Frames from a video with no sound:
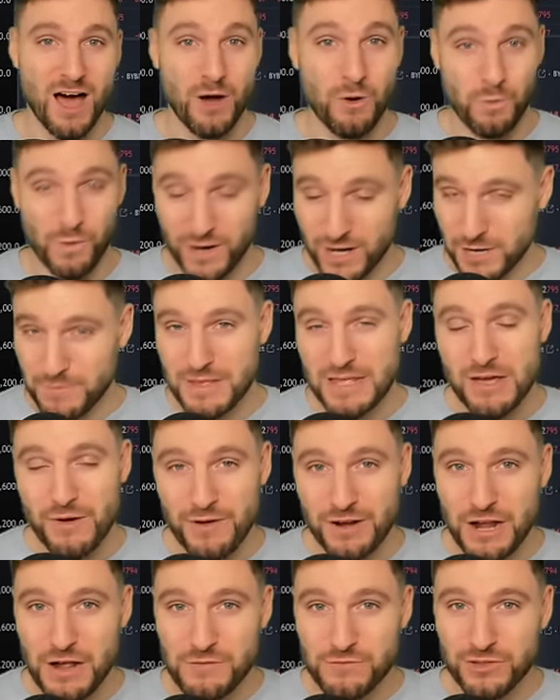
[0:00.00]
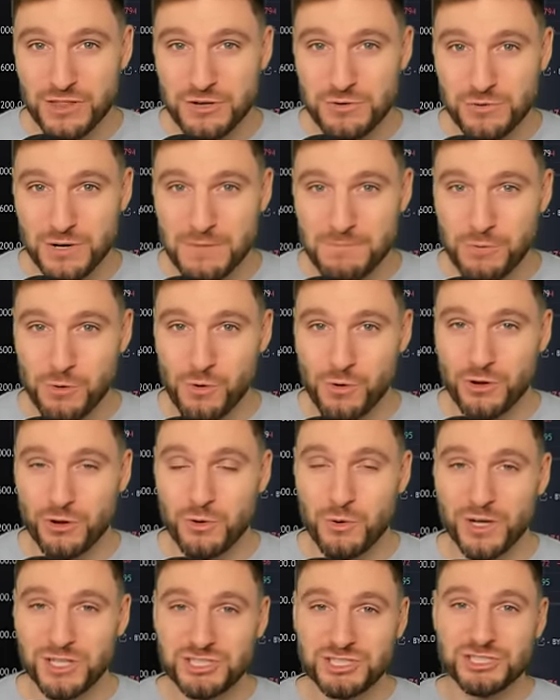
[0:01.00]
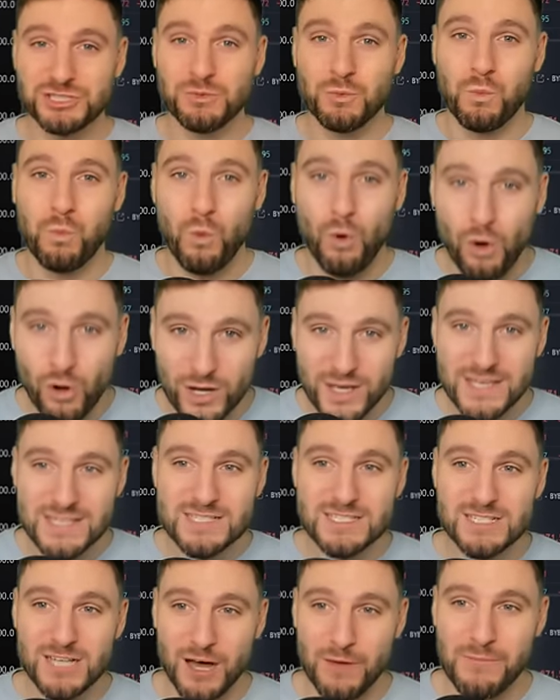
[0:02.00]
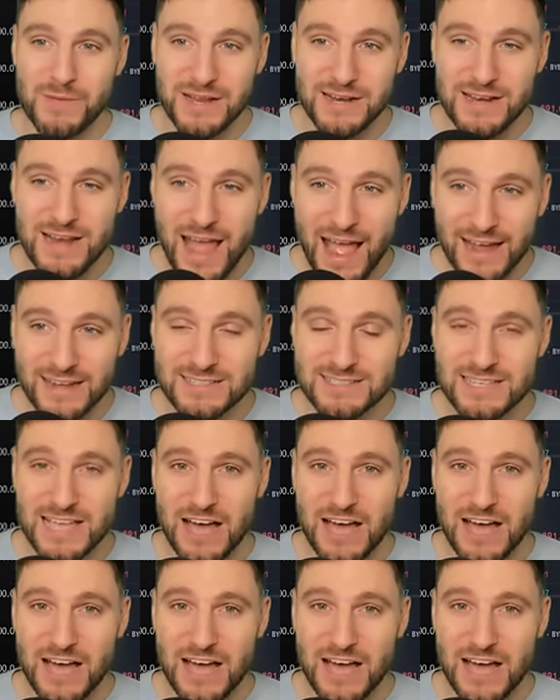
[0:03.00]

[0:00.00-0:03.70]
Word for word: We're going to be going over the all-important question, what is coming next?